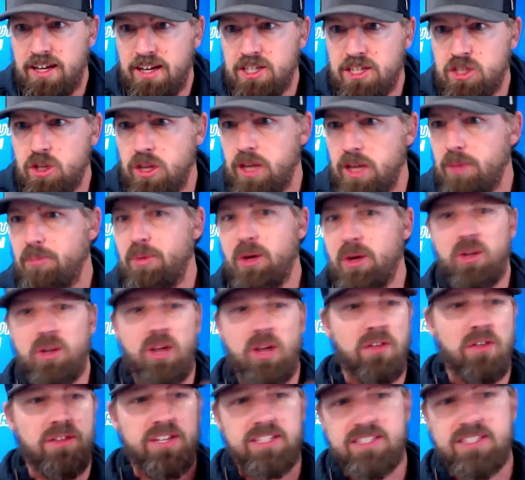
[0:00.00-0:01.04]
So they build
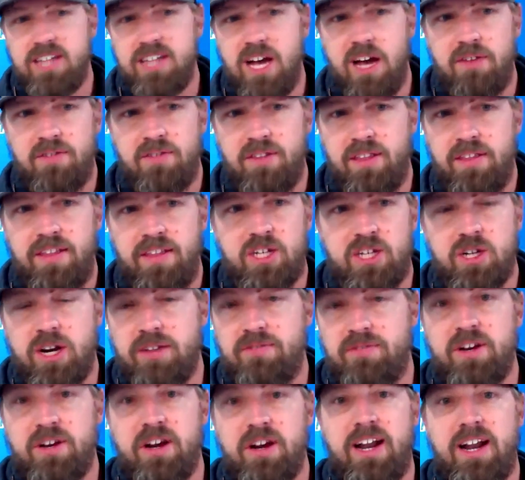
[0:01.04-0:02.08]
all this stuff and then they try
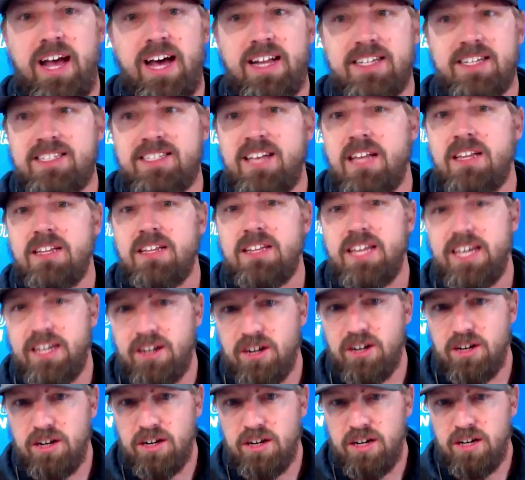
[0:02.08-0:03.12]
to figure out how to sell it
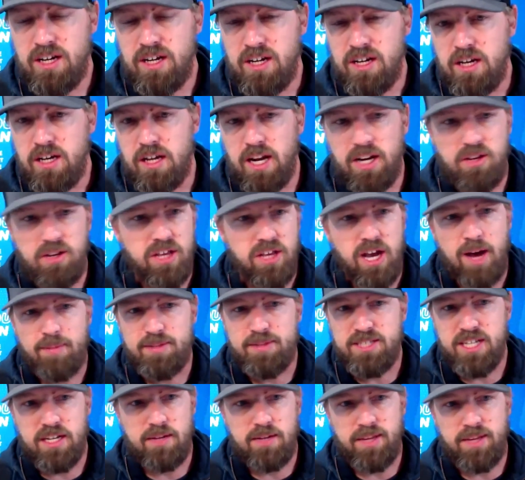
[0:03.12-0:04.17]
later. And I do the
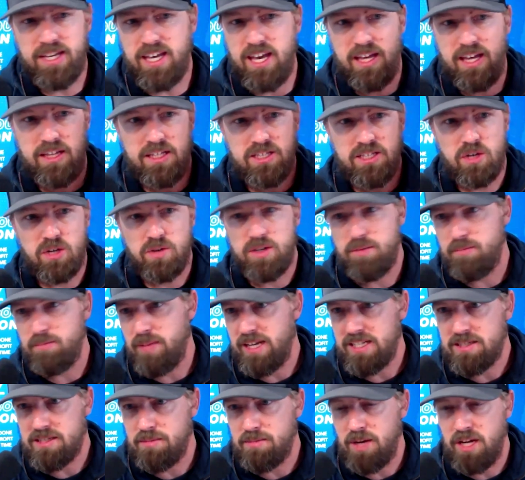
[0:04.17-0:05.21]
opposite. I'm like, hey, let's go
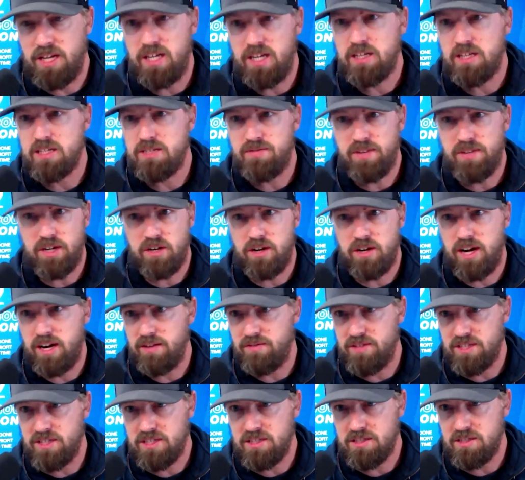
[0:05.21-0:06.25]
make some money. Let's figure out if
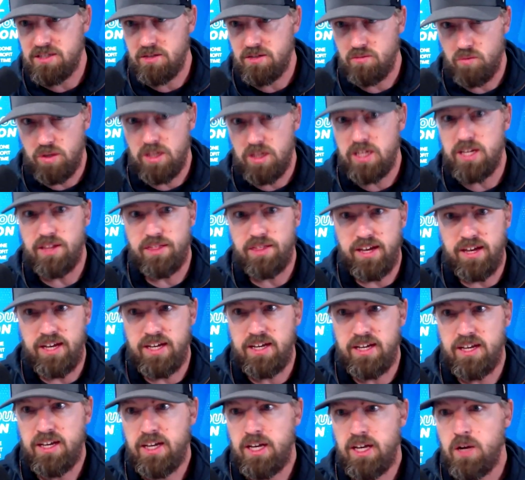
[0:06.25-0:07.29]
this is really a
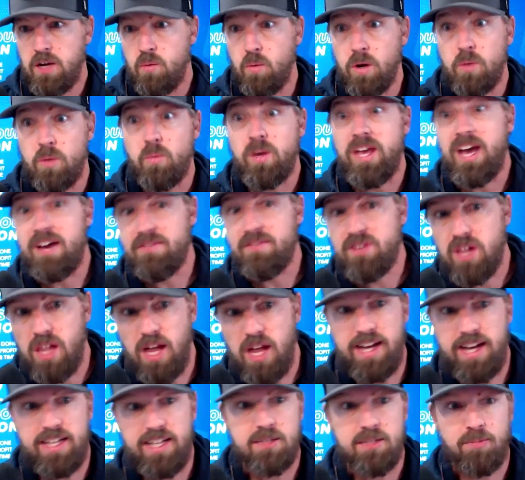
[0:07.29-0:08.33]
thing. When we have
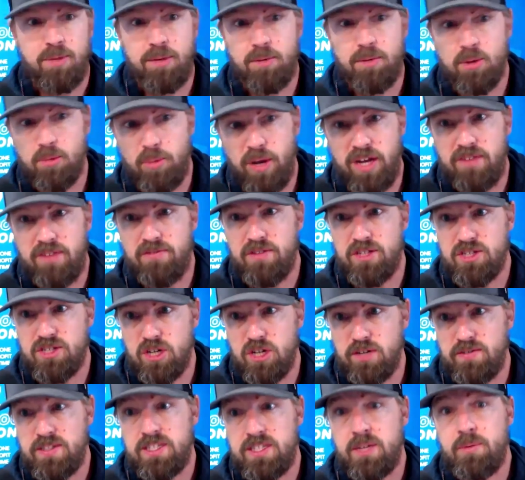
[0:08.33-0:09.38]
clients and people are paying for the
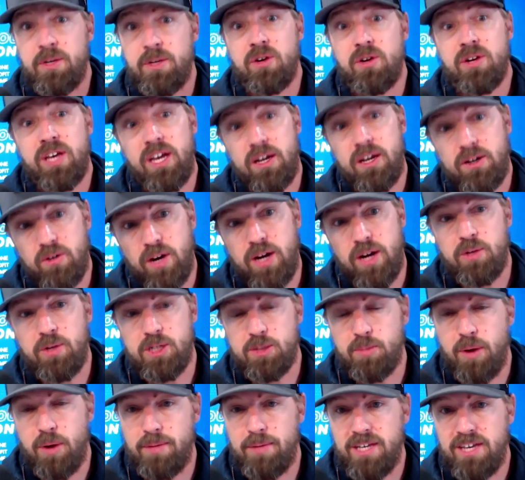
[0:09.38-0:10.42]
service, then we go, okay, great. We
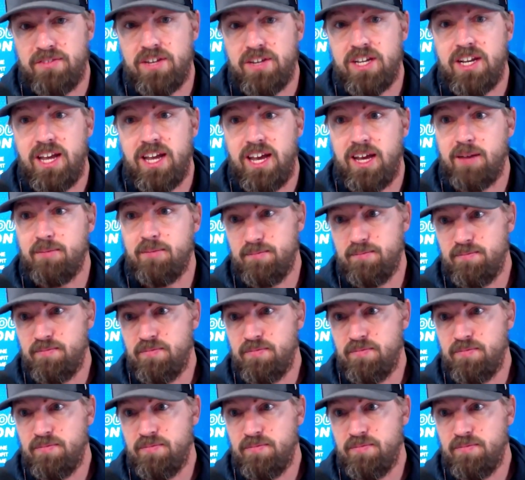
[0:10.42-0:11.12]
should probably give it a name.